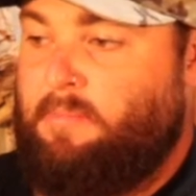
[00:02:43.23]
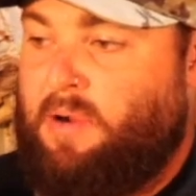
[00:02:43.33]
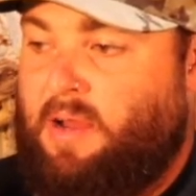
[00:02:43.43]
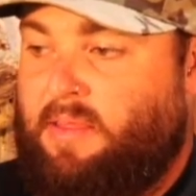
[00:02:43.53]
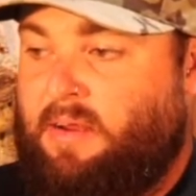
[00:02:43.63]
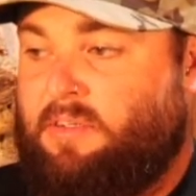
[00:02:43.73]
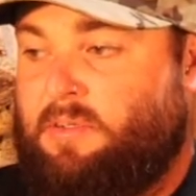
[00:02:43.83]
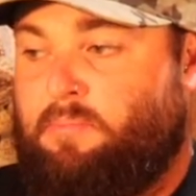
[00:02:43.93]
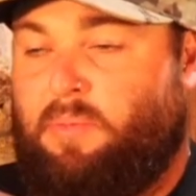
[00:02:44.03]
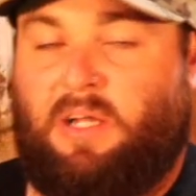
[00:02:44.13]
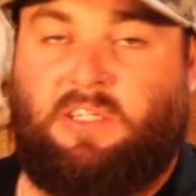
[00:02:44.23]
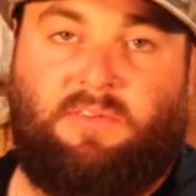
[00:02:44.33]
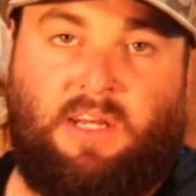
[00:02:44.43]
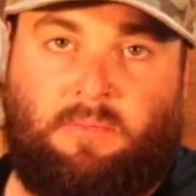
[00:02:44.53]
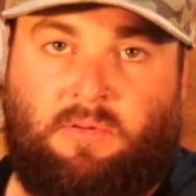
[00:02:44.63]
but there is a bunch
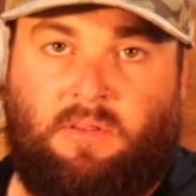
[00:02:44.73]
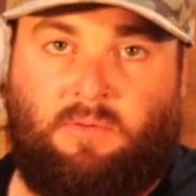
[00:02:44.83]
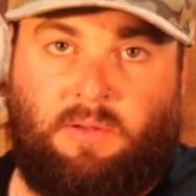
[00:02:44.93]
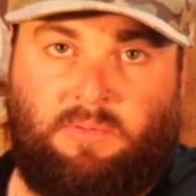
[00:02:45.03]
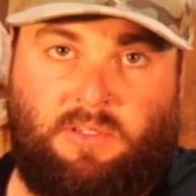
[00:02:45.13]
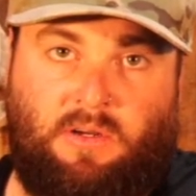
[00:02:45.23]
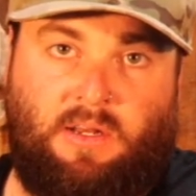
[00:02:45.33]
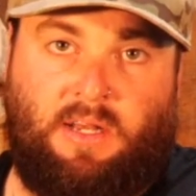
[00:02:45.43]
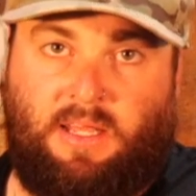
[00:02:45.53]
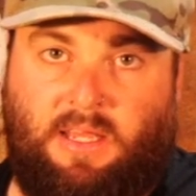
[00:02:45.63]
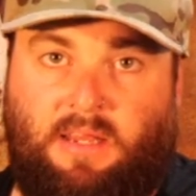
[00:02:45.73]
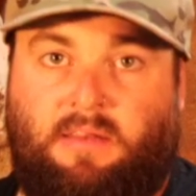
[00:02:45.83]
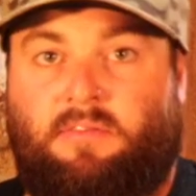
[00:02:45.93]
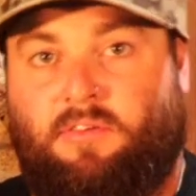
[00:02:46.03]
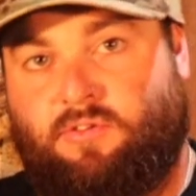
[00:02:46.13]
available on the website, and
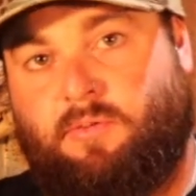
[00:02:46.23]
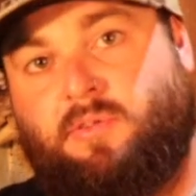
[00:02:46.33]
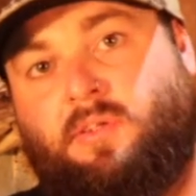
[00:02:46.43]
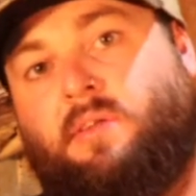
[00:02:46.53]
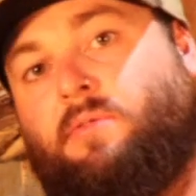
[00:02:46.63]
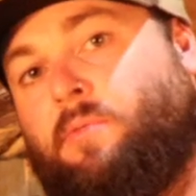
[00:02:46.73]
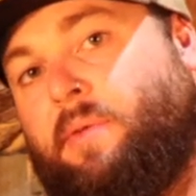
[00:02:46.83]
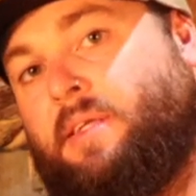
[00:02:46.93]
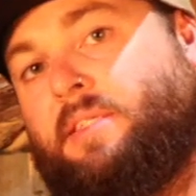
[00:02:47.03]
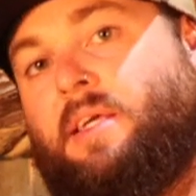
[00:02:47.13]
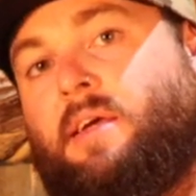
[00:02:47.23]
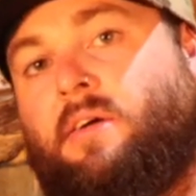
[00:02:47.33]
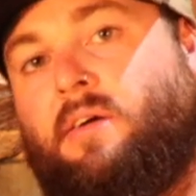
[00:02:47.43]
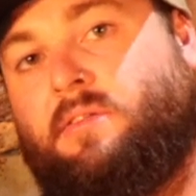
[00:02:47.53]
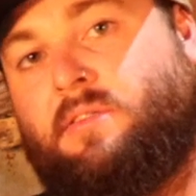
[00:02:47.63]
again, description, there will be discount
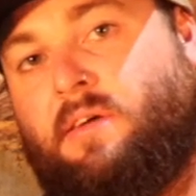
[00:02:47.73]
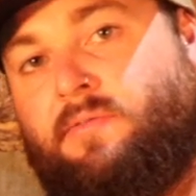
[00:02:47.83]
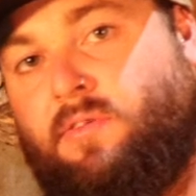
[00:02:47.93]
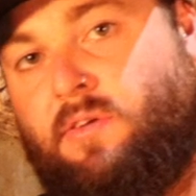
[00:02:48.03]
codes and stuff for you